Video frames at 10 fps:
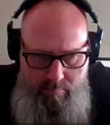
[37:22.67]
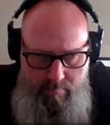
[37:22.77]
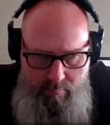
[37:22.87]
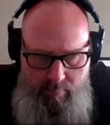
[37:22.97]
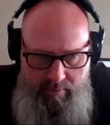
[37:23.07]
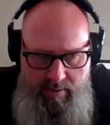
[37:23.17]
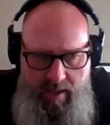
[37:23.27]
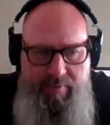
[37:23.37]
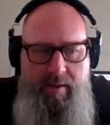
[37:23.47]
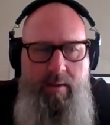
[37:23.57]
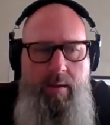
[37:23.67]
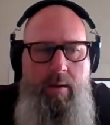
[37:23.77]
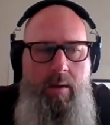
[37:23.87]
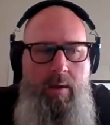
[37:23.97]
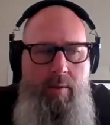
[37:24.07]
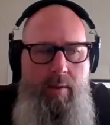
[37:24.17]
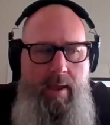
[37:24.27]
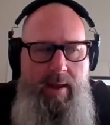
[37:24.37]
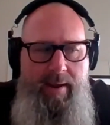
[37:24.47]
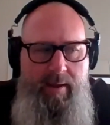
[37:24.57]
with nothing,
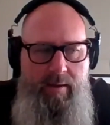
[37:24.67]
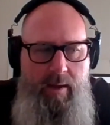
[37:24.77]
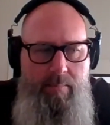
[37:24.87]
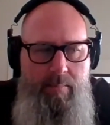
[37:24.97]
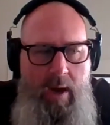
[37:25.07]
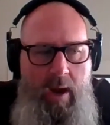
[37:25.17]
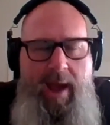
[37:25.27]
and I end up,